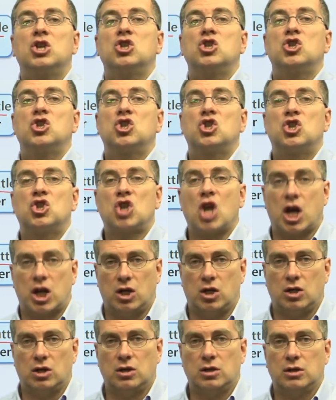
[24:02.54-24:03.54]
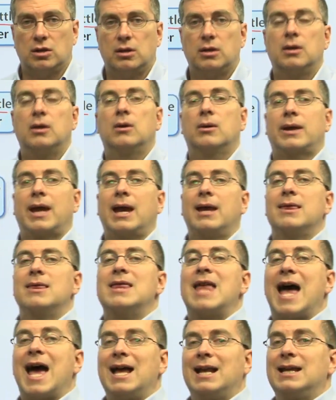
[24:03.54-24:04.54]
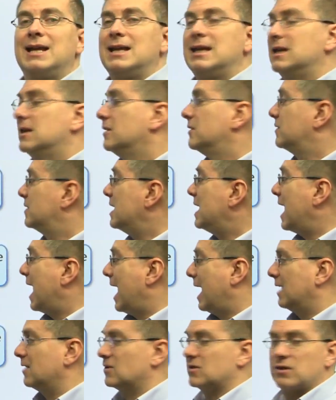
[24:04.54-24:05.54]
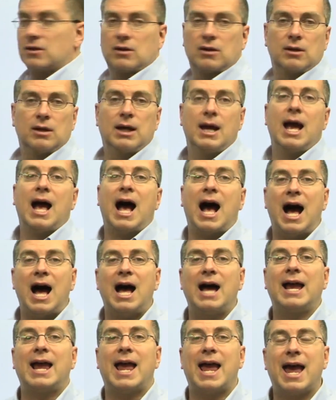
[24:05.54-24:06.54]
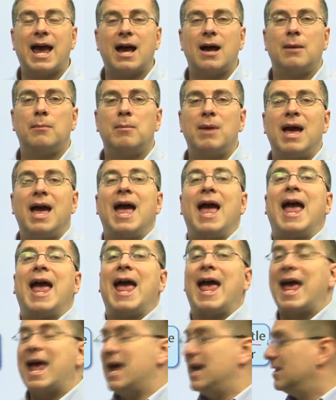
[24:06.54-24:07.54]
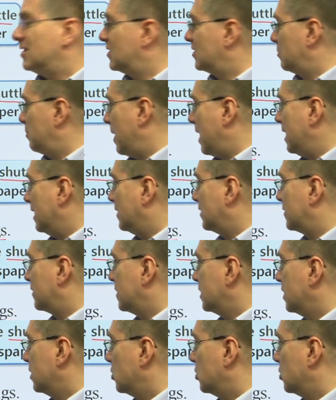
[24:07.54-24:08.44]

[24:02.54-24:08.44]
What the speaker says: shuttle. Okay, that is the answer. I am a space